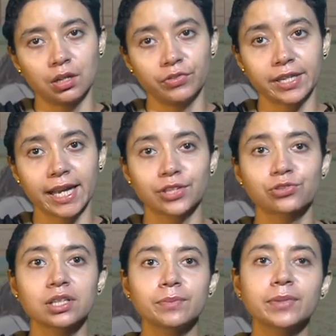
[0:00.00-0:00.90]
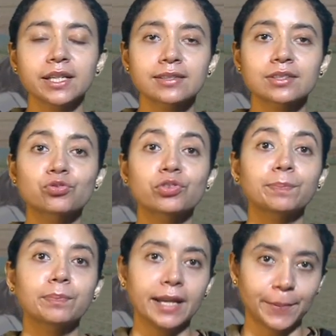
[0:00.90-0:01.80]
uh, actually means
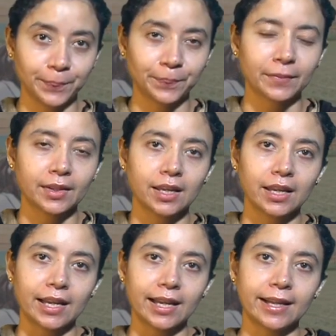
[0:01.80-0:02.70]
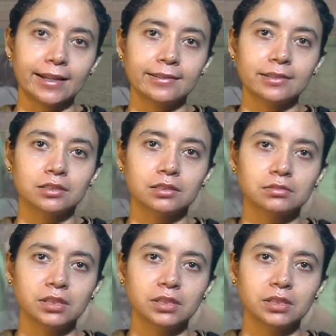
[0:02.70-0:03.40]
street play, and uh,